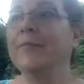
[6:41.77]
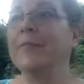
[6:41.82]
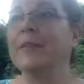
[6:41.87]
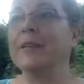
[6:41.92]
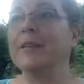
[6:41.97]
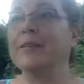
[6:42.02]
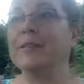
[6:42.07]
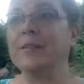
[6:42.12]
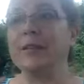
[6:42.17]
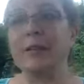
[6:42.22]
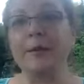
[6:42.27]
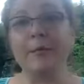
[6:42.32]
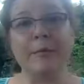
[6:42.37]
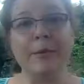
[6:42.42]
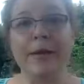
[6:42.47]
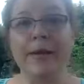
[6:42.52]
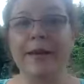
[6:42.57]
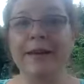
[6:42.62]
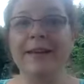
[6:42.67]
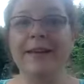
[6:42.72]

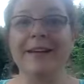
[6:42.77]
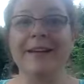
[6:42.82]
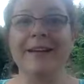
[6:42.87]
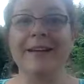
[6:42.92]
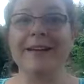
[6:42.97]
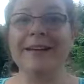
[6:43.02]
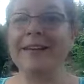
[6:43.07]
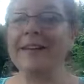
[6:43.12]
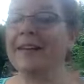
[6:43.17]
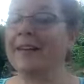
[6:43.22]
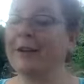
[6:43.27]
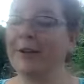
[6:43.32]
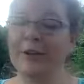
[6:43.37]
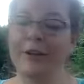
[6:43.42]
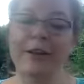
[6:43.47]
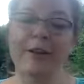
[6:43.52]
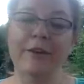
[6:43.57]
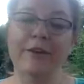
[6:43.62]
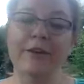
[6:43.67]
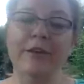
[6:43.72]
sleeping, eating good
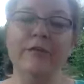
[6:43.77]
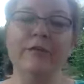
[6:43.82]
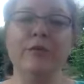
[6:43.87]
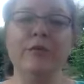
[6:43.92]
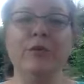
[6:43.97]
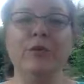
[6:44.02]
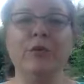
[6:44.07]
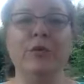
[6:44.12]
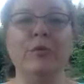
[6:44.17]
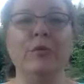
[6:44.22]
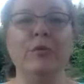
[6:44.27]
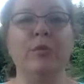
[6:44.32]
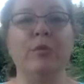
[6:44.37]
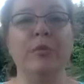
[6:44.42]
healthy food.